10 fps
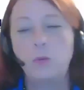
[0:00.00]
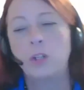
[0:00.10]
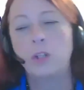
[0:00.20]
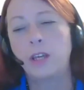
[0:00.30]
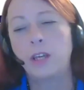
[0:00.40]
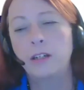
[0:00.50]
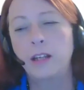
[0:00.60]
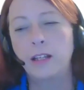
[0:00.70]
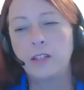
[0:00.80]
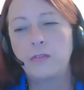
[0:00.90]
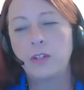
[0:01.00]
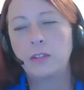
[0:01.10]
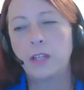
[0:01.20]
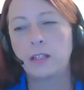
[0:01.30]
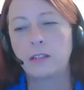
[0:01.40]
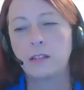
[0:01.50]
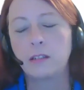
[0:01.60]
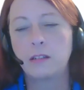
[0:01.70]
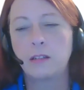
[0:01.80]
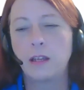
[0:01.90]
we're located in Huntsville,
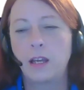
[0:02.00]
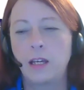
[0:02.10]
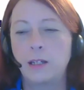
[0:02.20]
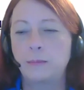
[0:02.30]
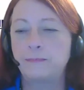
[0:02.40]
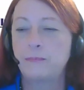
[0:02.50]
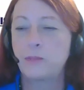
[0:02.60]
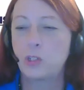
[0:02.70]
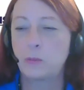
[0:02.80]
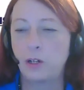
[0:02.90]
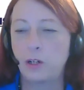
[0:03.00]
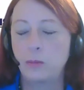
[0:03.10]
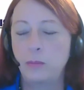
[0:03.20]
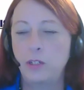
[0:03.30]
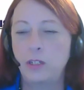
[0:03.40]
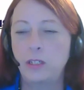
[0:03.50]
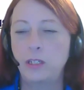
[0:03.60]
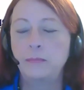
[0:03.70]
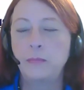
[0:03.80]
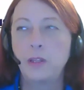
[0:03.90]
Texas. Um, it's a small community.